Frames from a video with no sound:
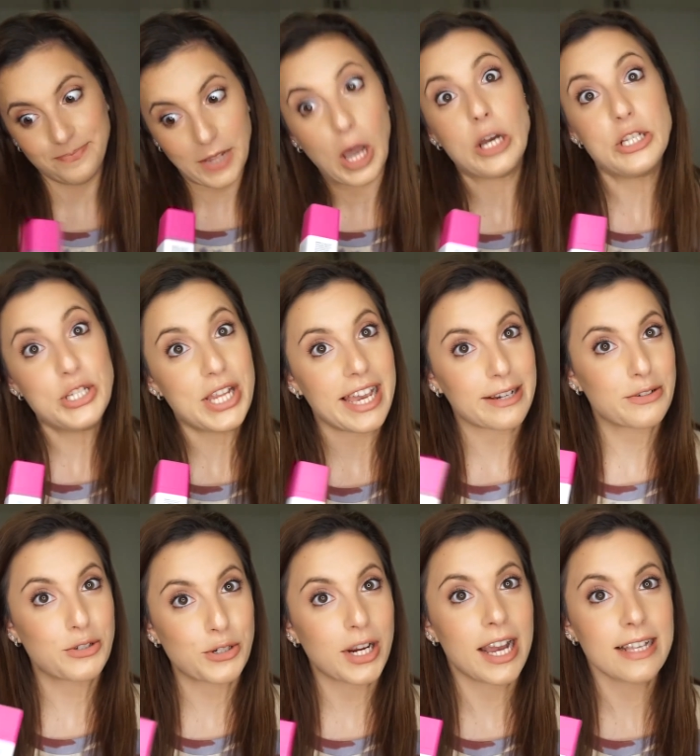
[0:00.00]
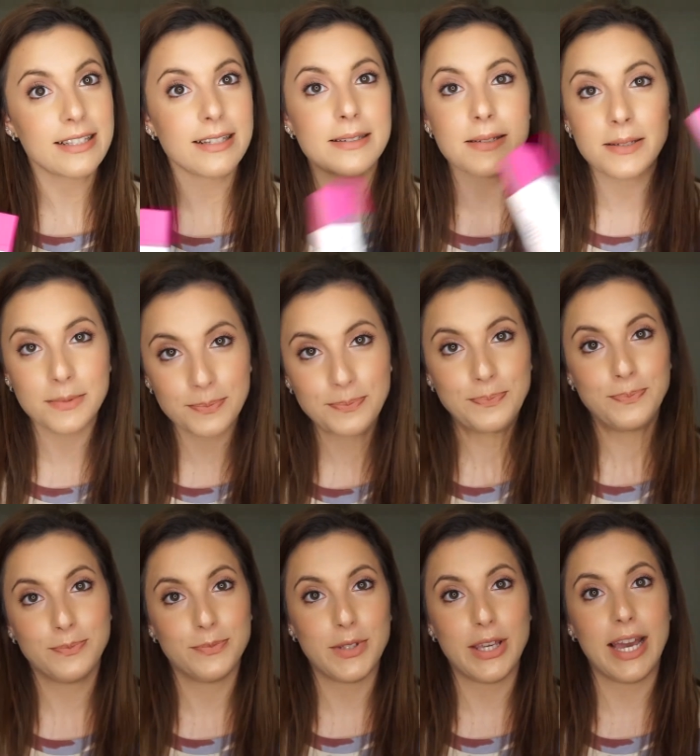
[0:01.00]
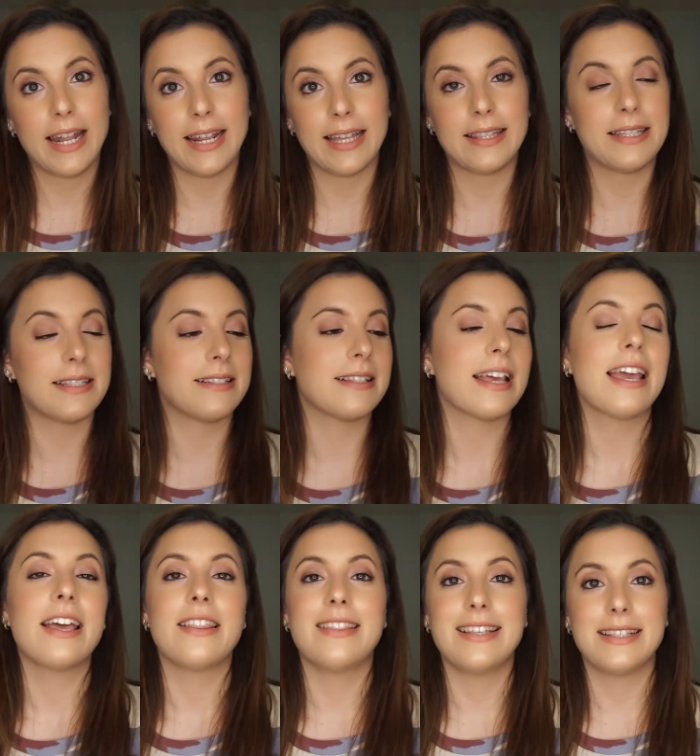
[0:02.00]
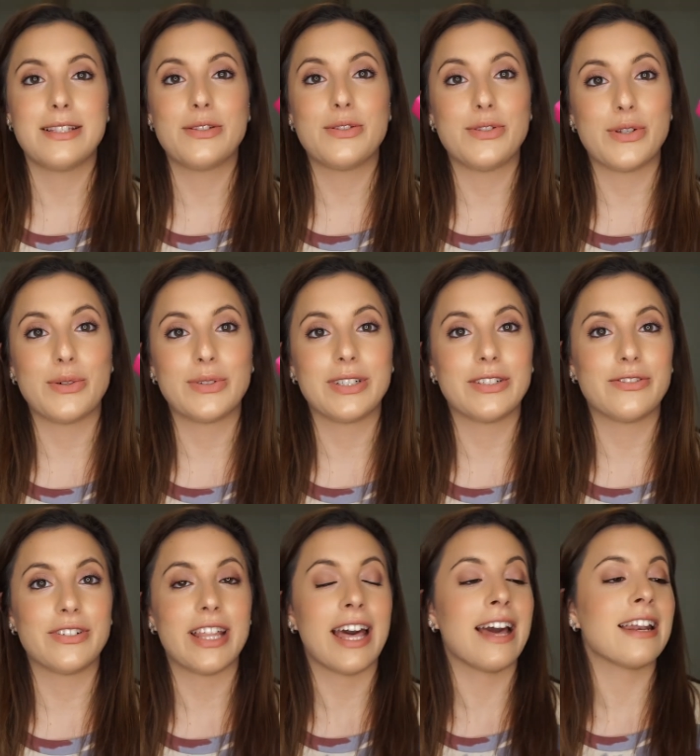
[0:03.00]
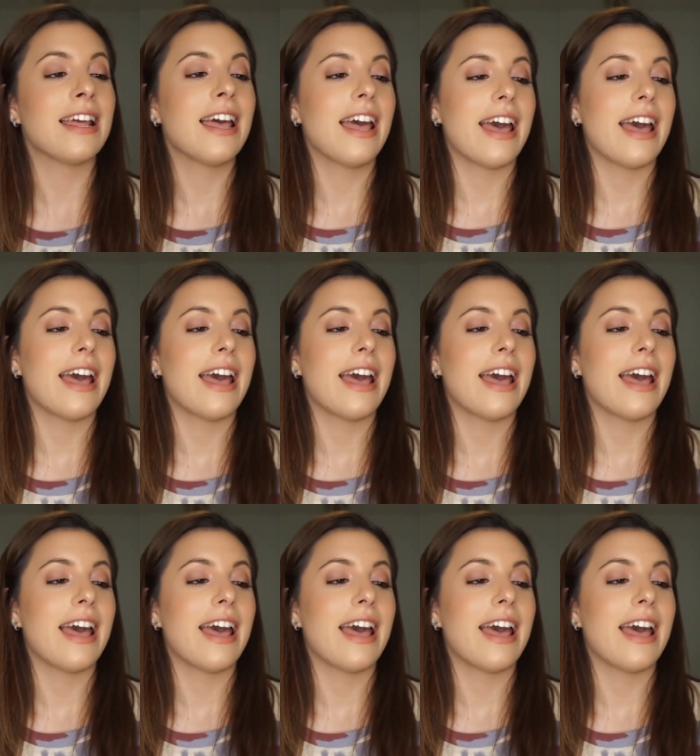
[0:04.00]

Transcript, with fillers: untexturize it. You gotta get this. This is so good for that.